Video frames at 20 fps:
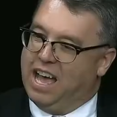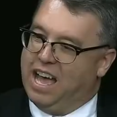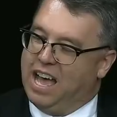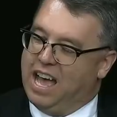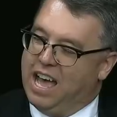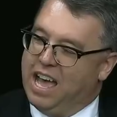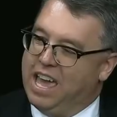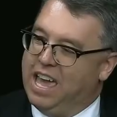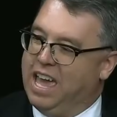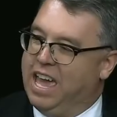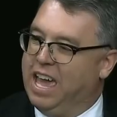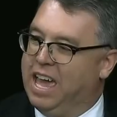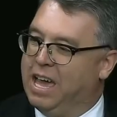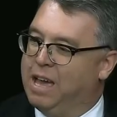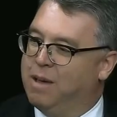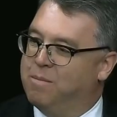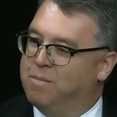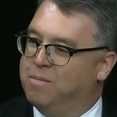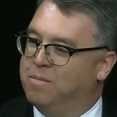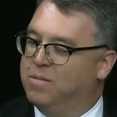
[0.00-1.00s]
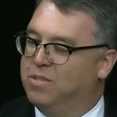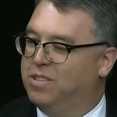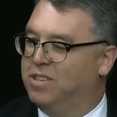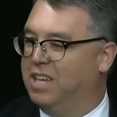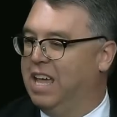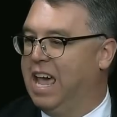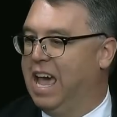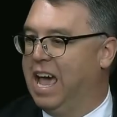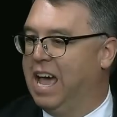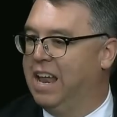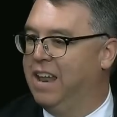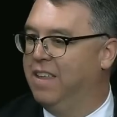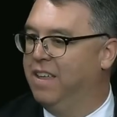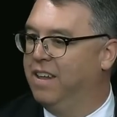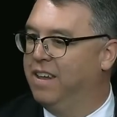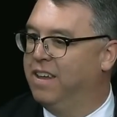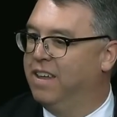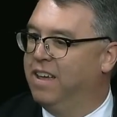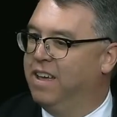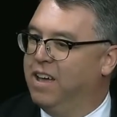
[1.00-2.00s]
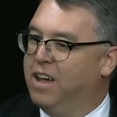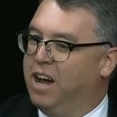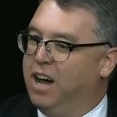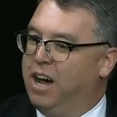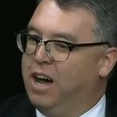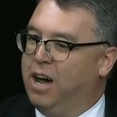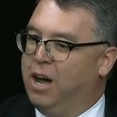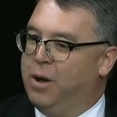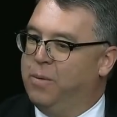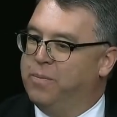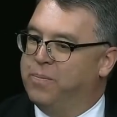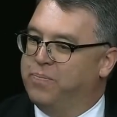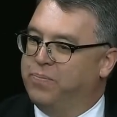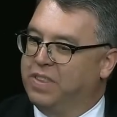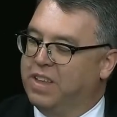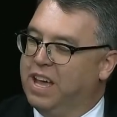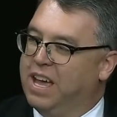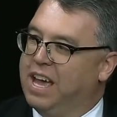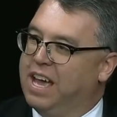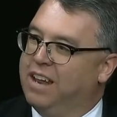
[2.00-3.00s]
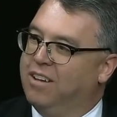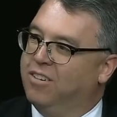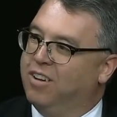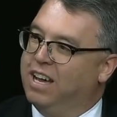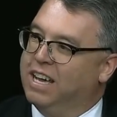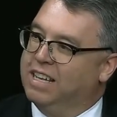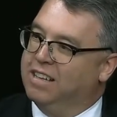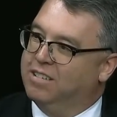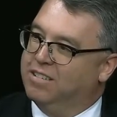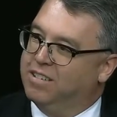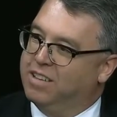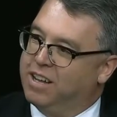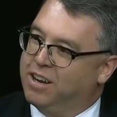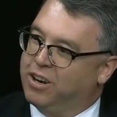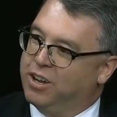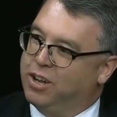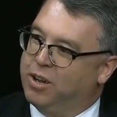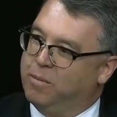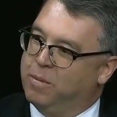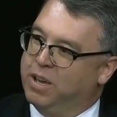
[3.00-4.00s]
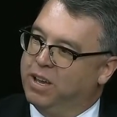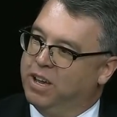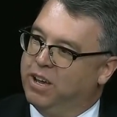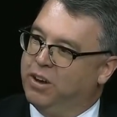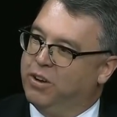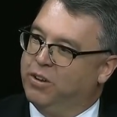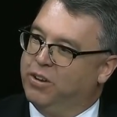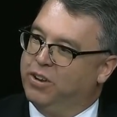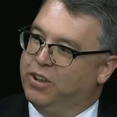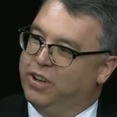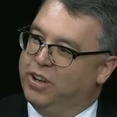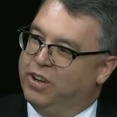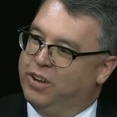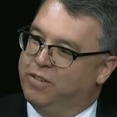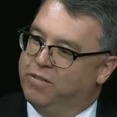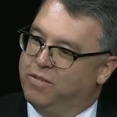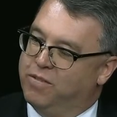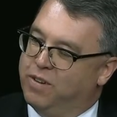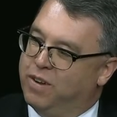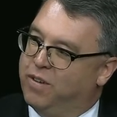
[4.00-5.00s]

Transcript: I am sad that the headlines that are coming out of